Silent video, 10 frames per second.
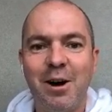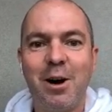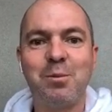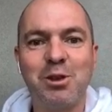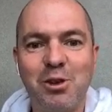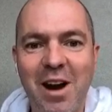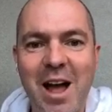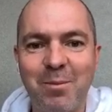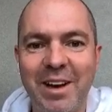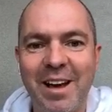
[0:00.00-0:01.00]
I'm
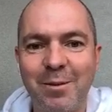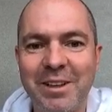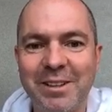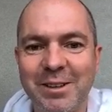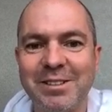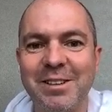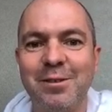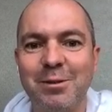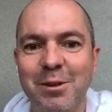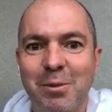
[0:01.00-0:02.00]
trapped now because
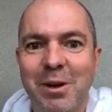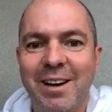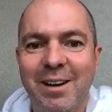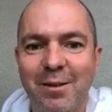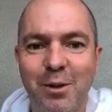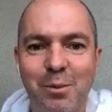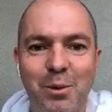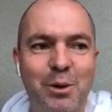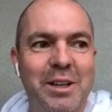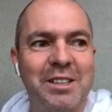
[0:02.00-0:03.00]
I'm paying off the
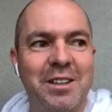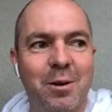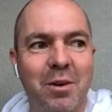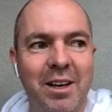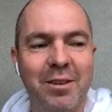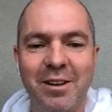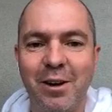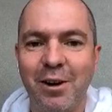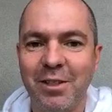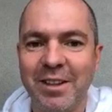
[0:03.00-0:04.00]
mortgage and I'm living
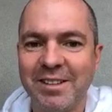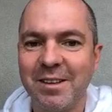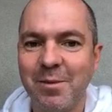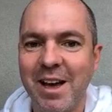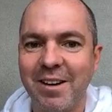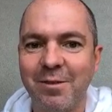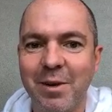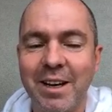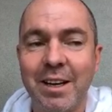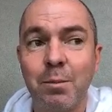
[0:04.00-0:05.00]
on this amount of
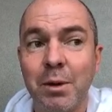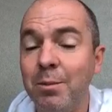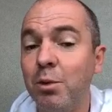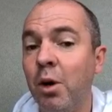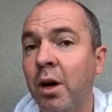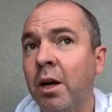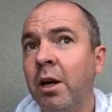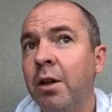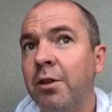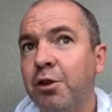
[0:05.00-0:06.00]
money. And people,
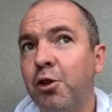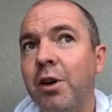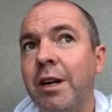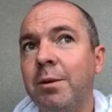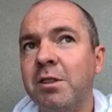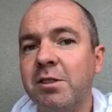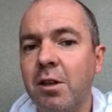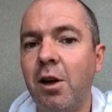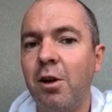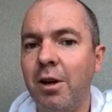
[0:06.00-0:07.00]
the dream
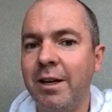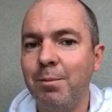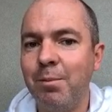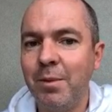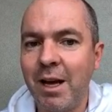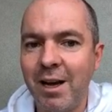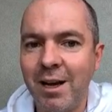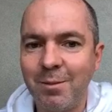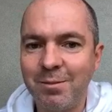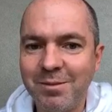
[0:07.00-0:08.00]
slowly
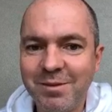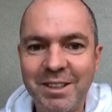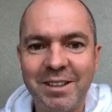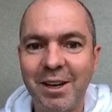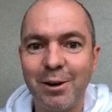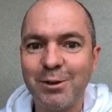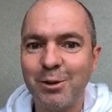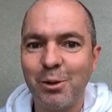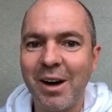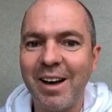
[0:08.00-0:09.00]
goes
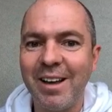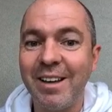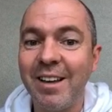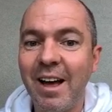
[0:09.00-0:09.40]
away.